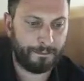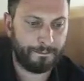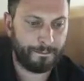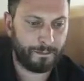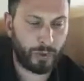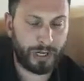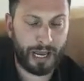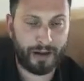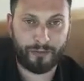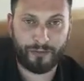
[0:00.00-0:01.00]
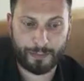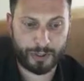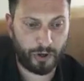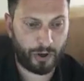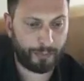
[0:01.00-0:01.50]
We have a family
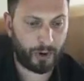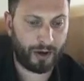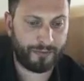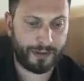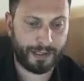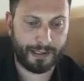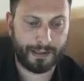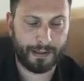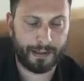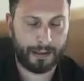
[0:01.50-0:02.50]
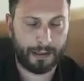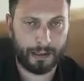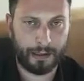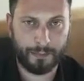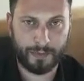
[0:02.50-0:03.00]
nonprofit.
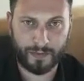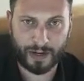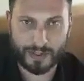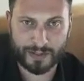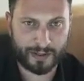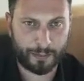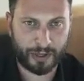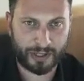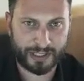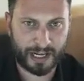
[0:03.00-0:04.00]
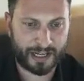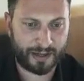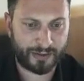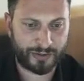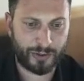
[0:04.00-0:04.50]
I'm the vice president of the American Tiny
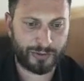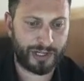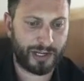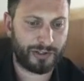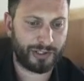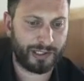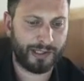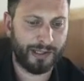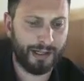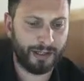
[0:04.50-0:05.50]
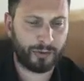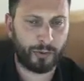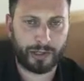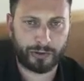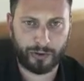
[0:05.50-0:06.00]
House Association,
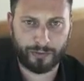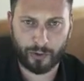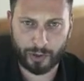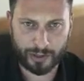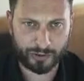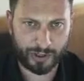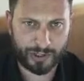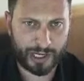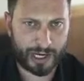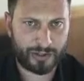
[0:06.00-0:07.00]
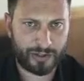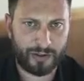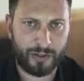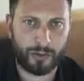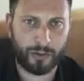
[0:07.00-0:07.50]
director of vocational education
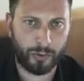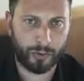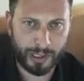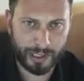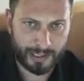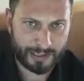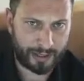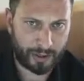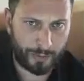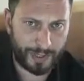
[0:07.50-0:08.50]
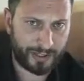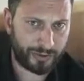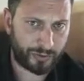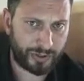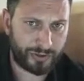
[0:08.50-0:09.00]
through Tiny Home
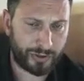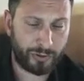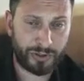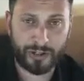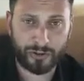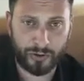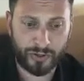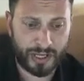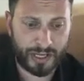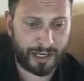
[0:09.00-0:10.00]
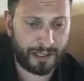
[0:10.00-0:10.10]
Industry Association, or THEA.